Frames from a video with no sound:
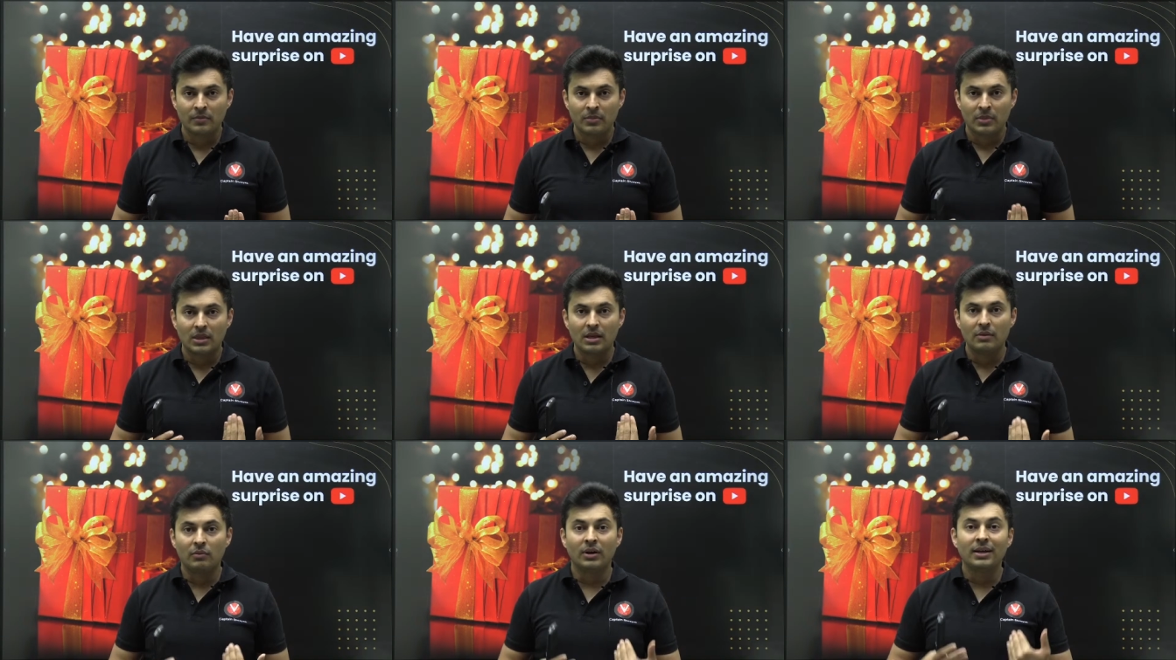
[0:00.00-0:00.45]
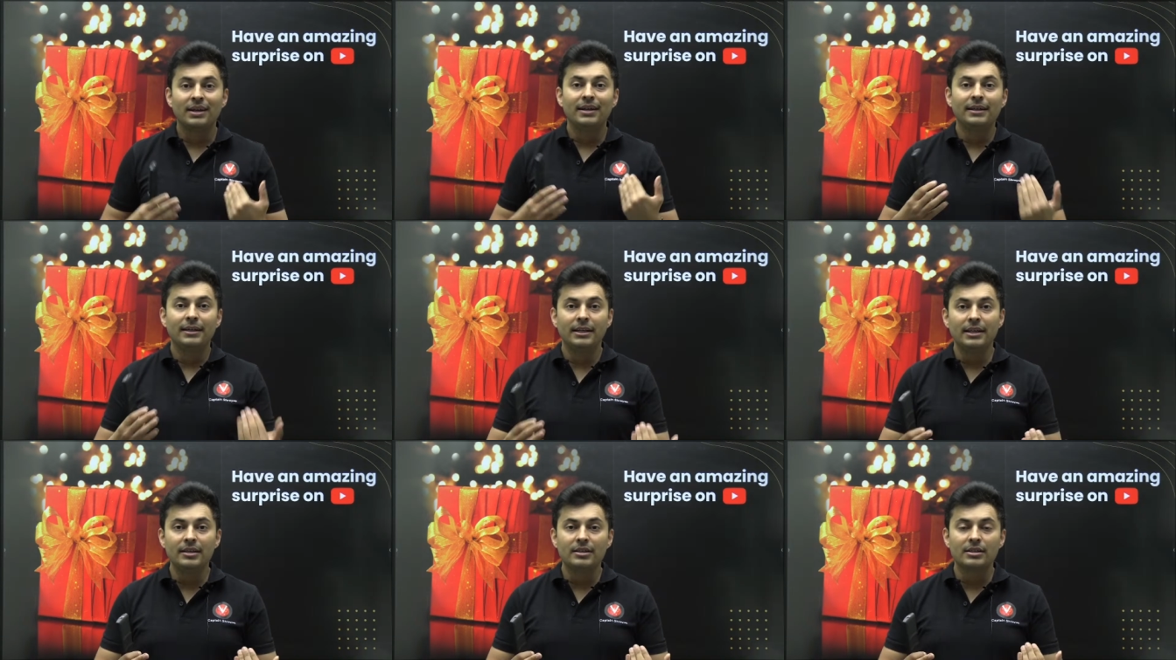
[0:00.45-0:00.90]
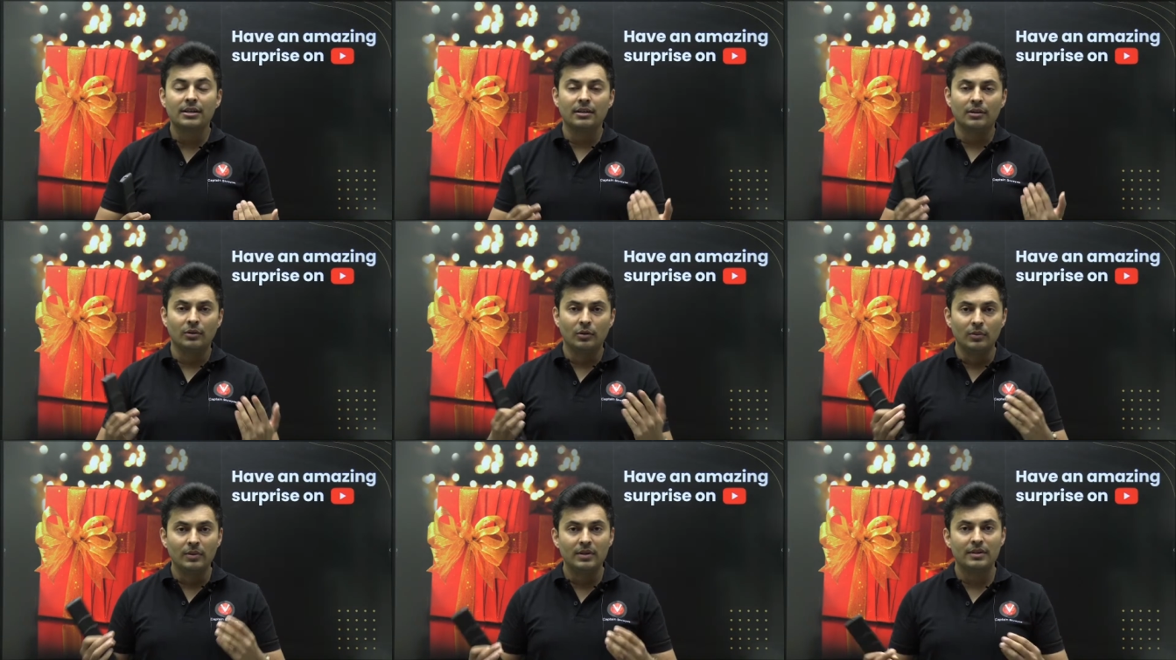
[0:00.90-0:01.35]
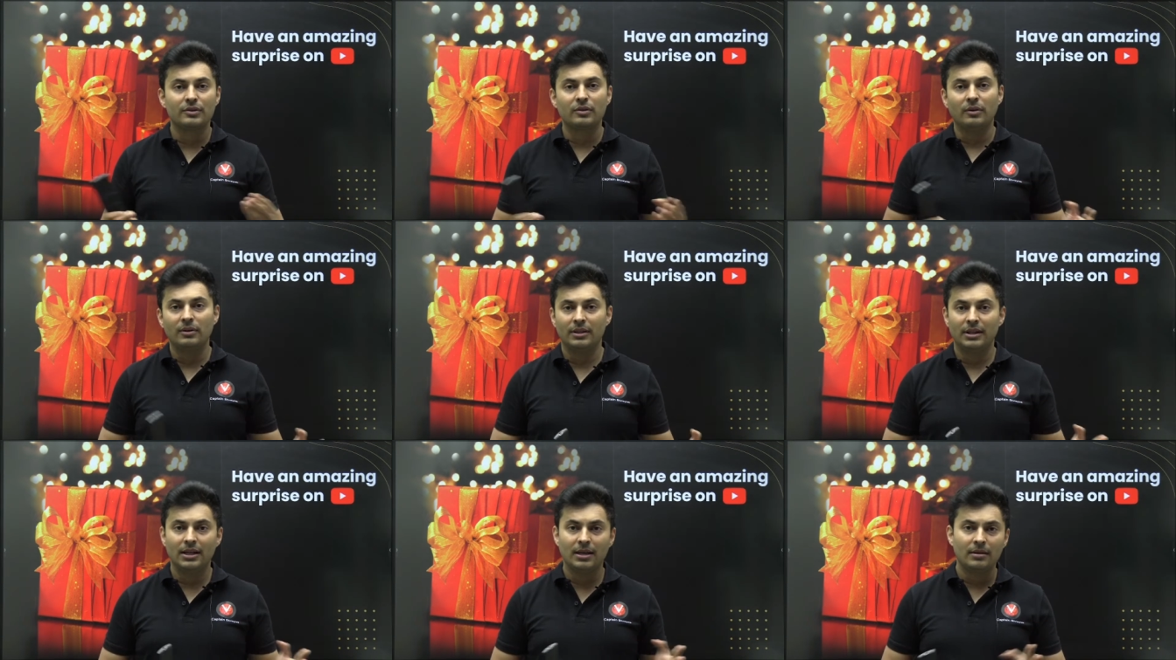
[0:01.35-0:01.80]
They want a teacher who will
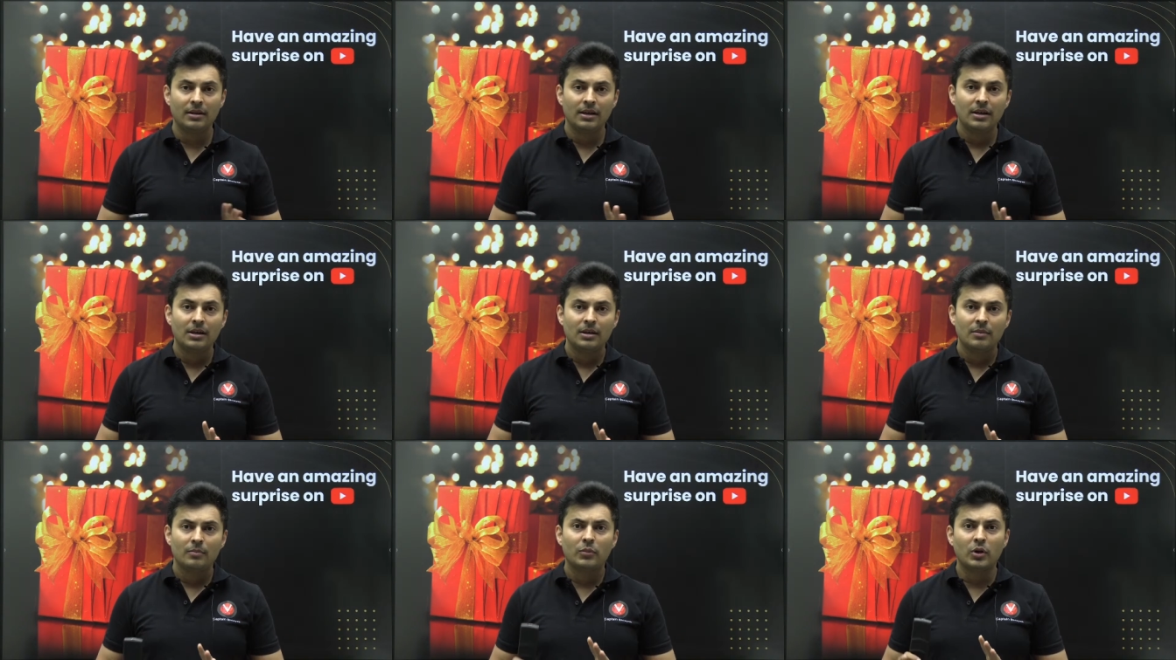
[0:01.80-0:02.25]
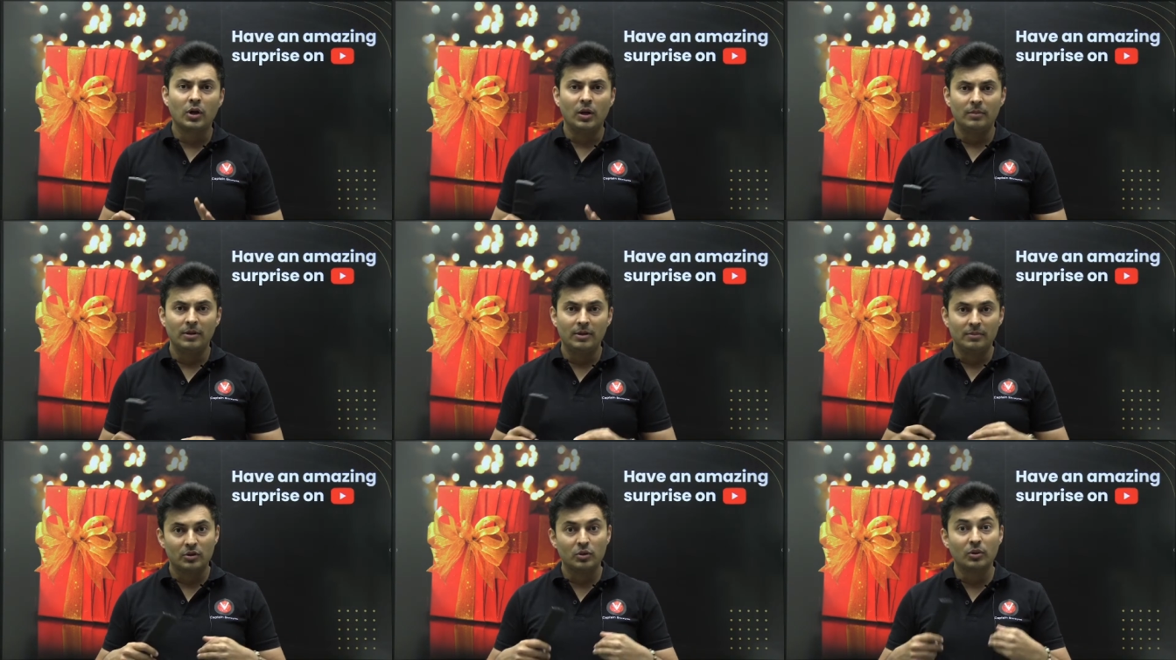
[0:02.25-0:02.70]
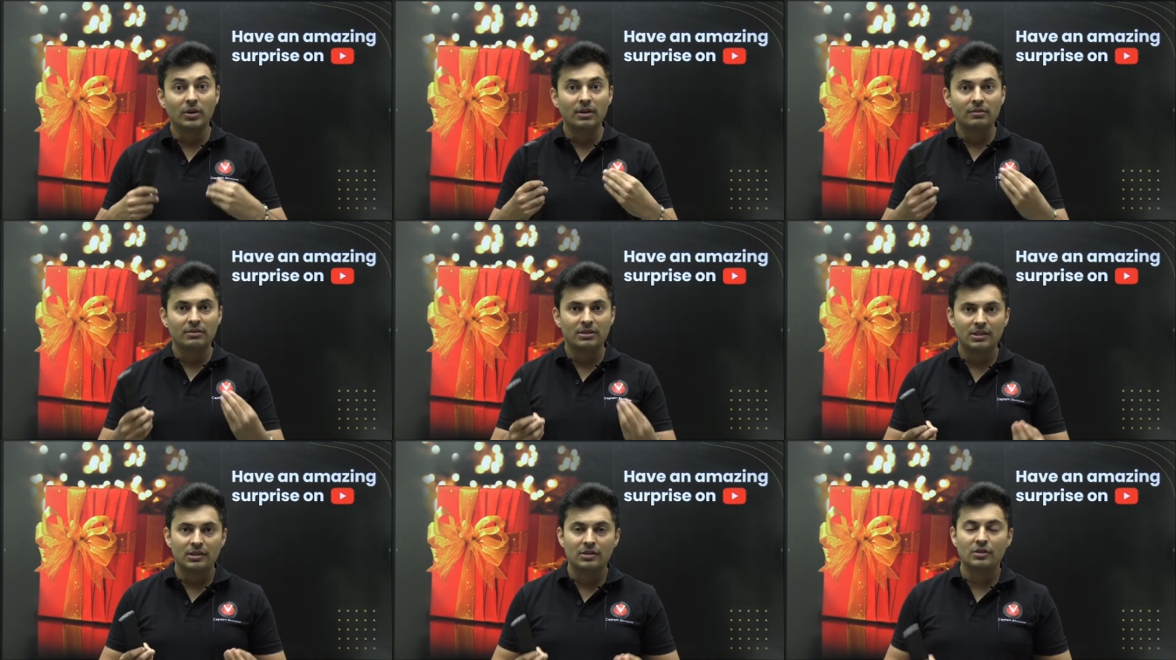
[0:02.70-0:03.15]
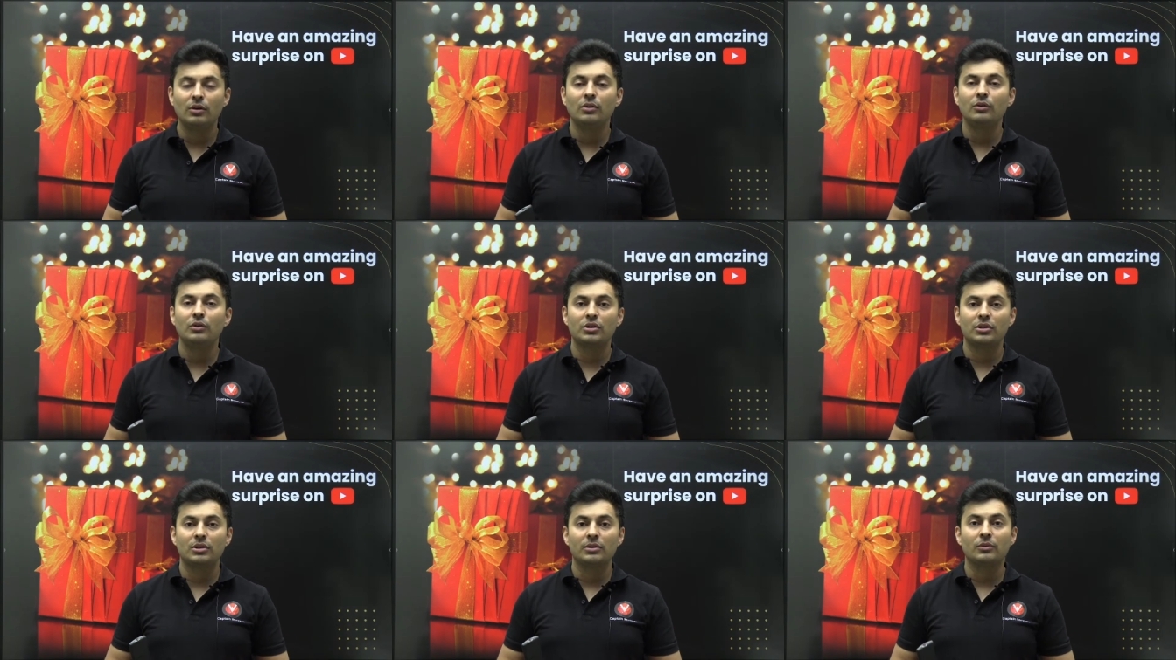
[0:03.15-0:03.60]
solve their problems, who gives the
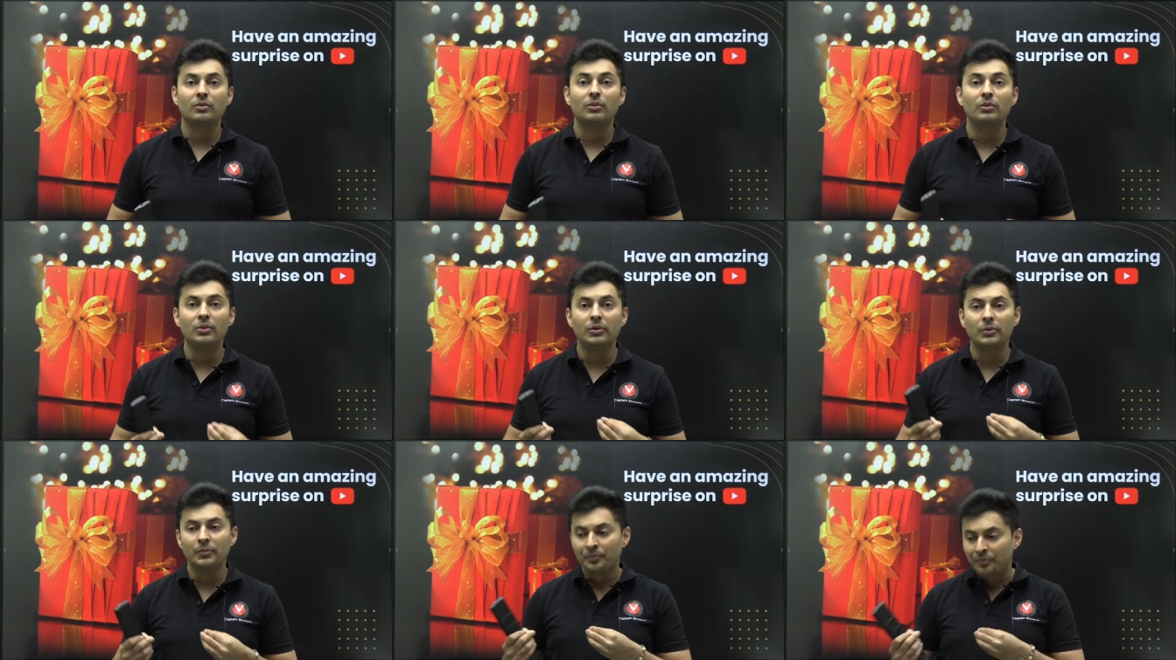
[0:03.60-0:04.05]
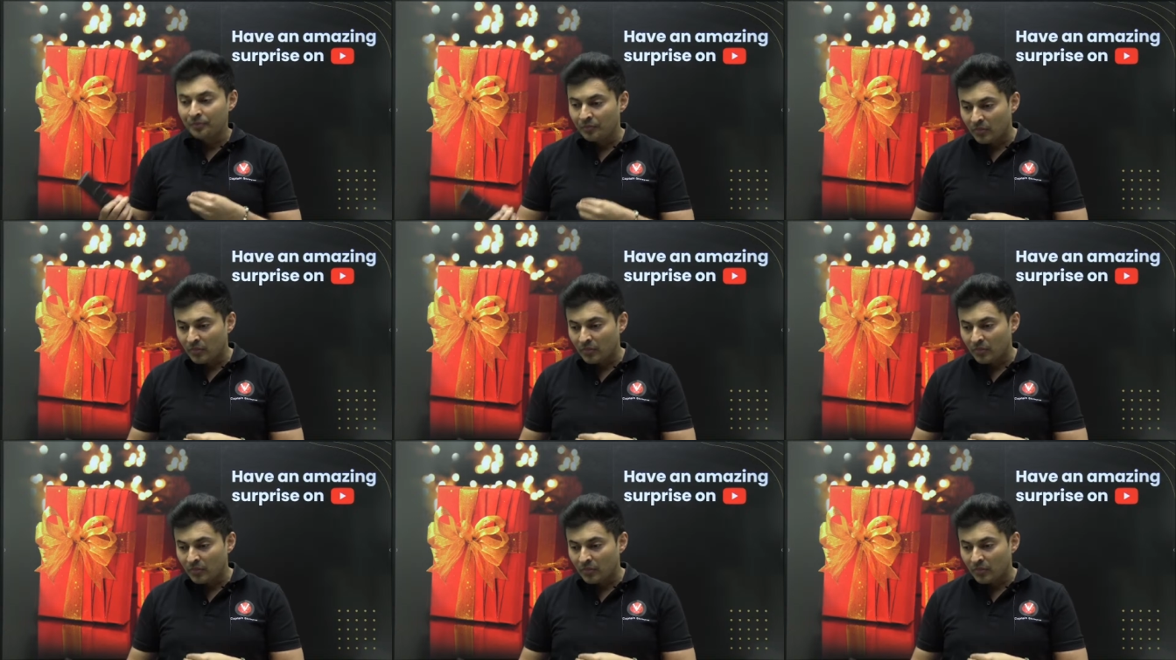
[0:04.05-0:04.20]
solution, who